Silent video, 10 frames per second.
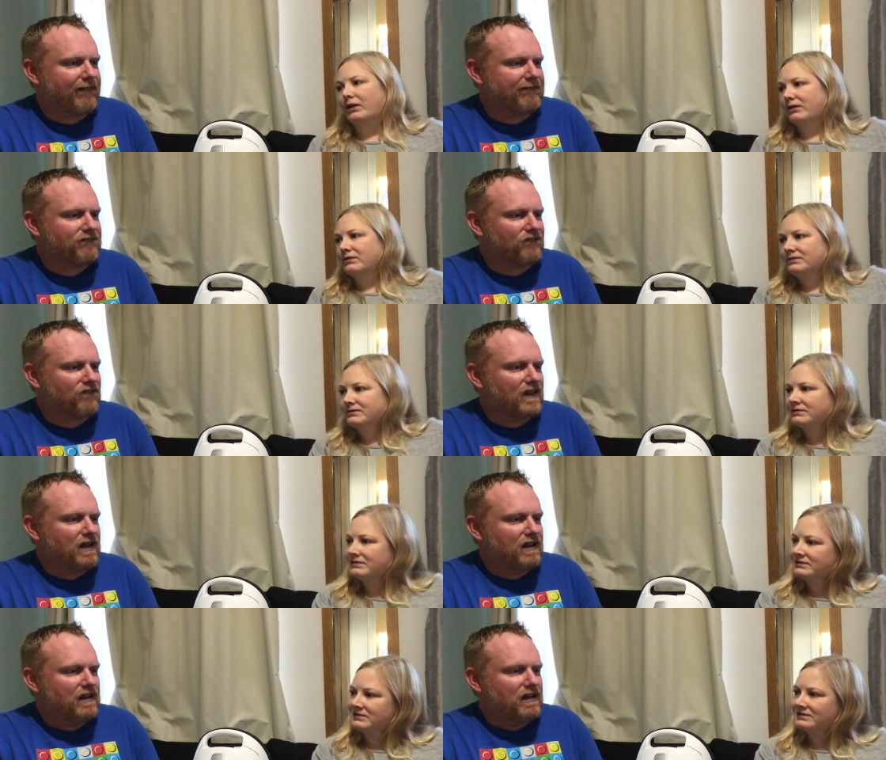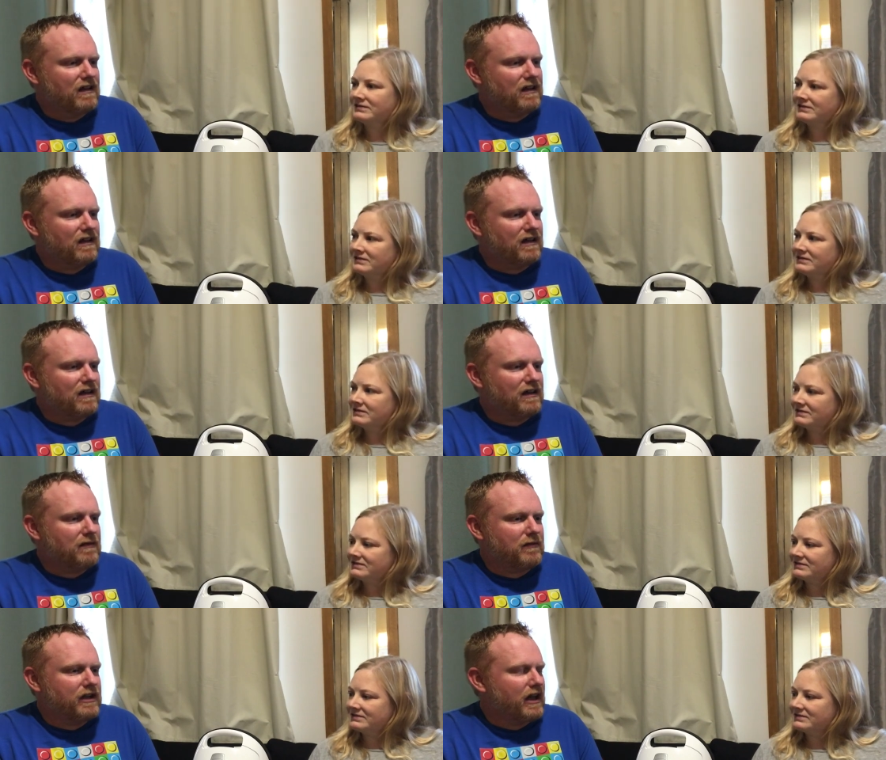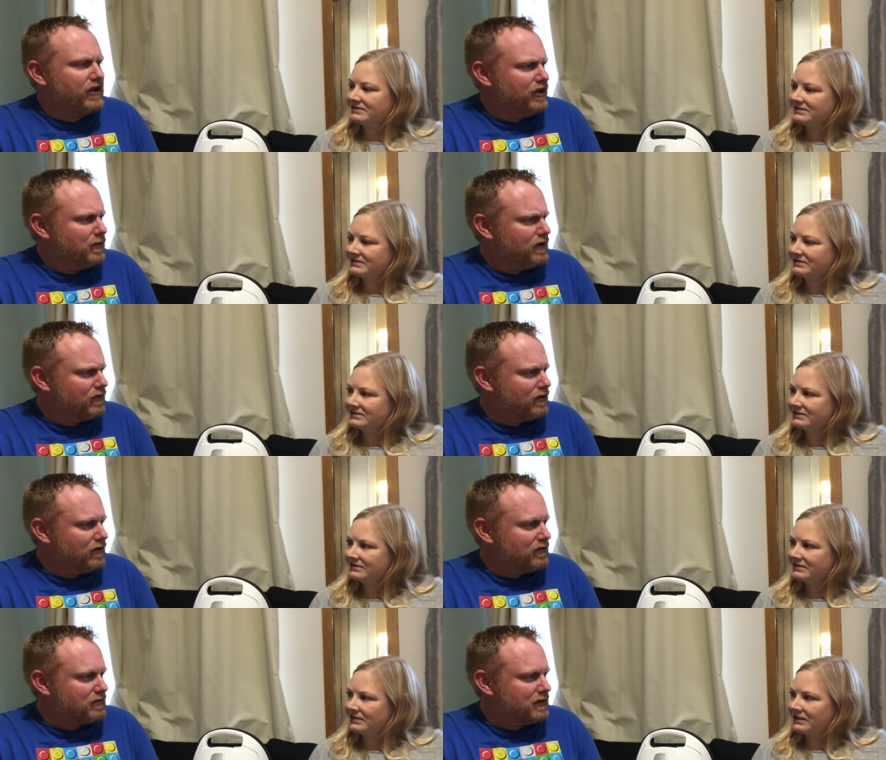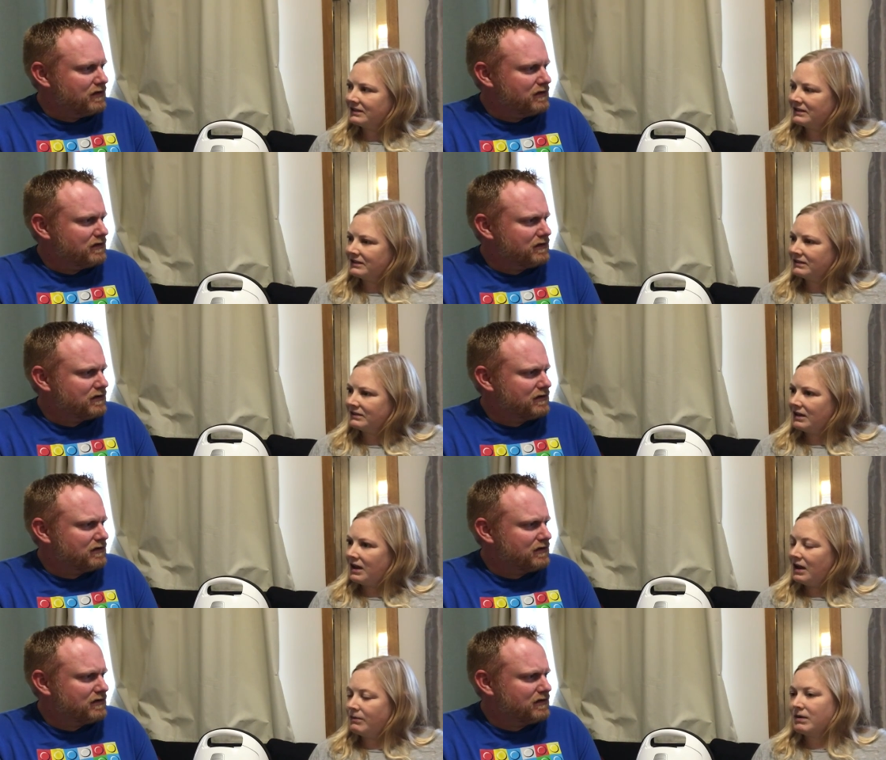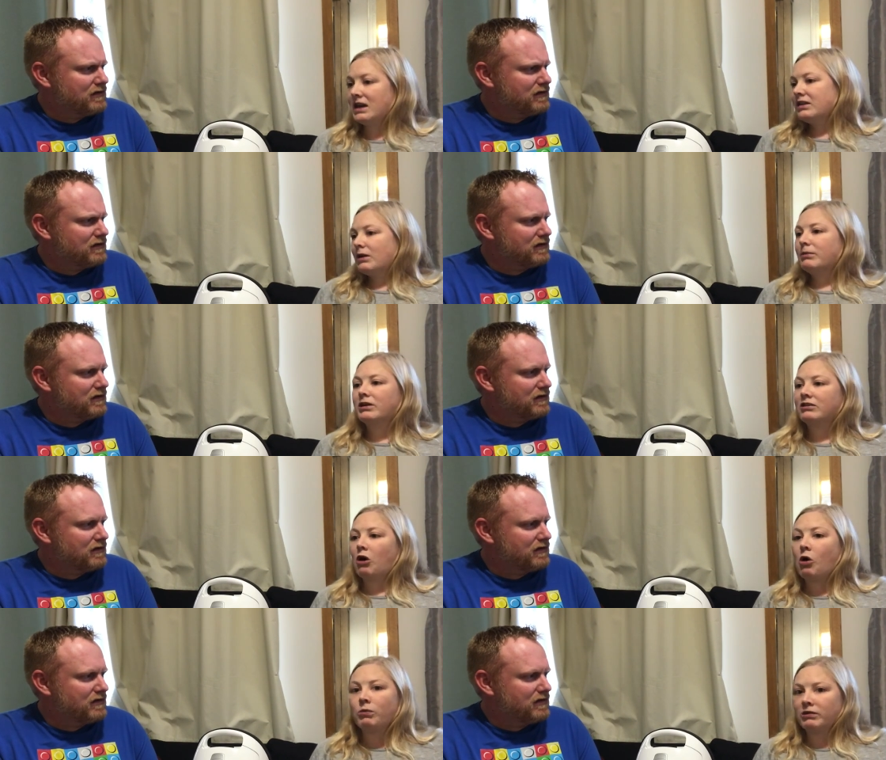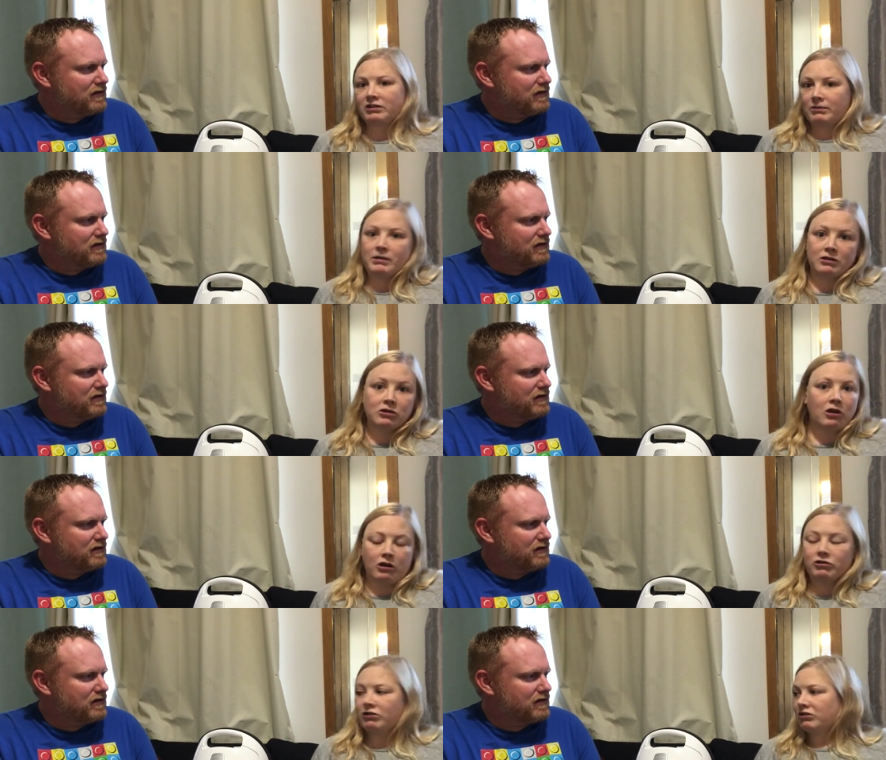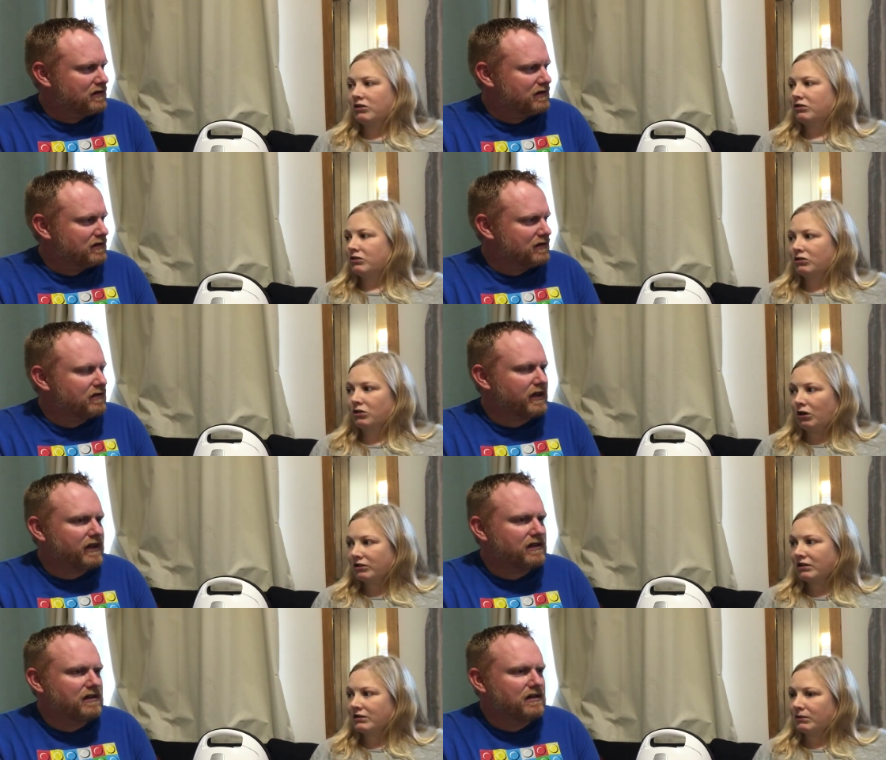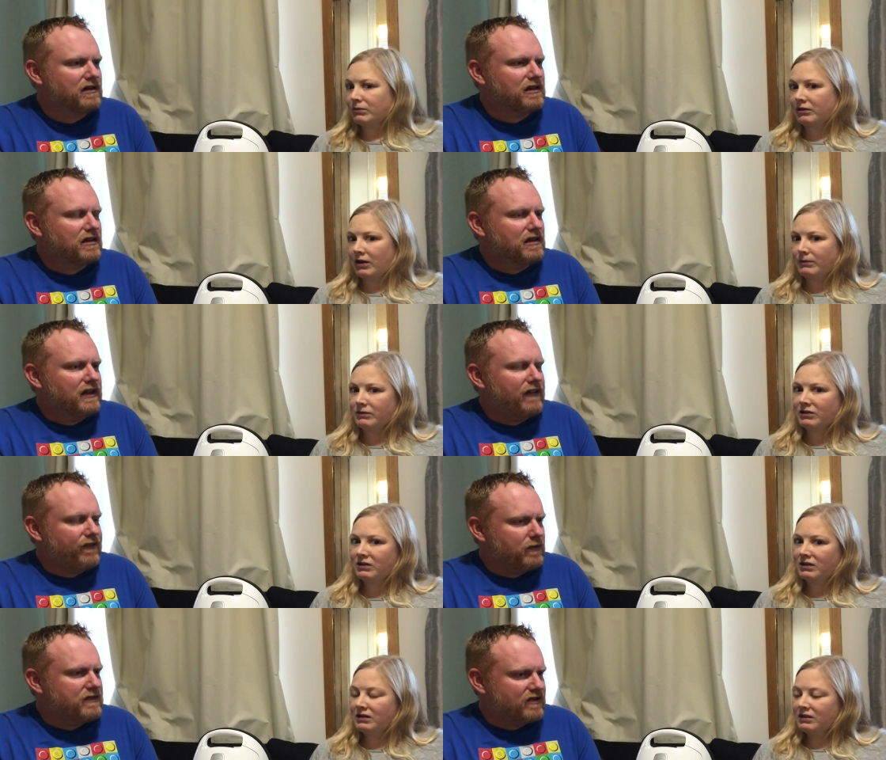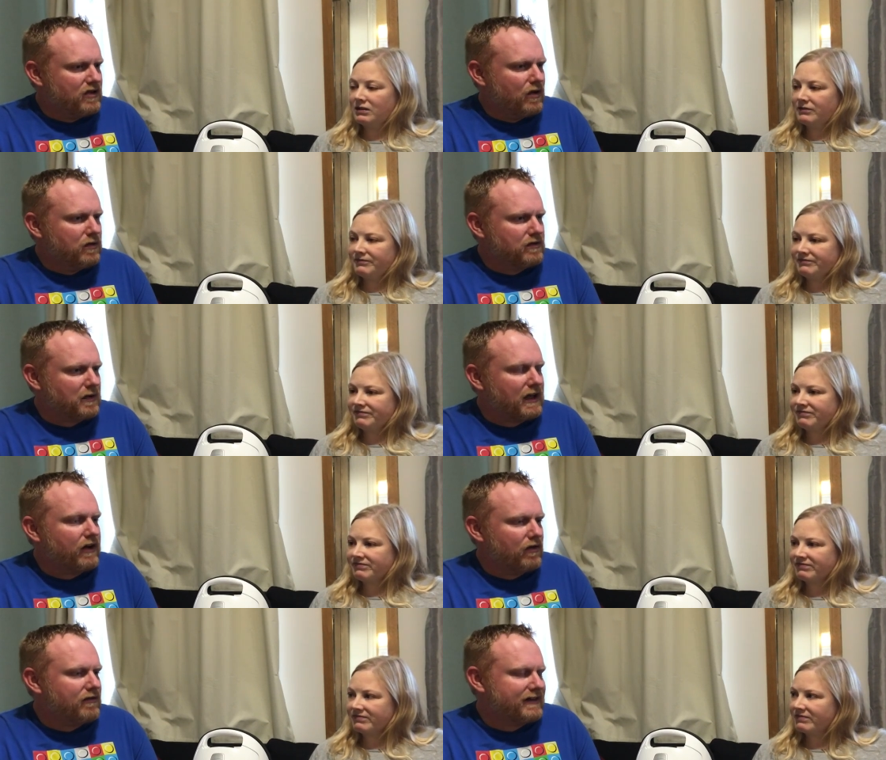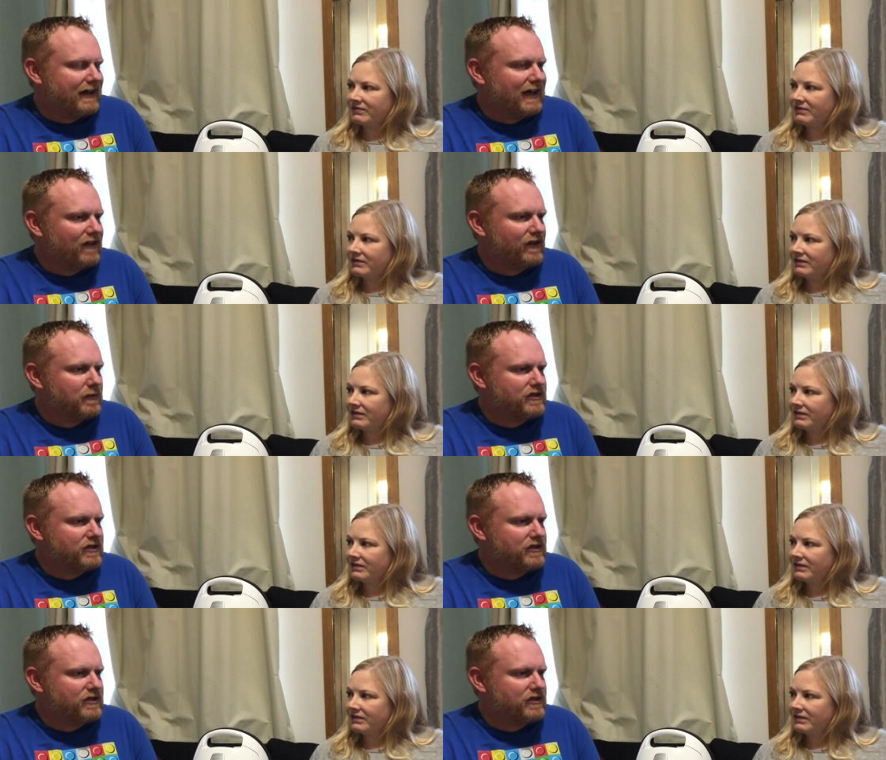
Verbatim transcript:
Speaker 1: own?
Speaker 2: Um, a new one or an old one?
Speaker 1: Um, either because old ones can be, you know, just as okay. costly sometimes.
Speaker 2: If there was an old one, I already have it,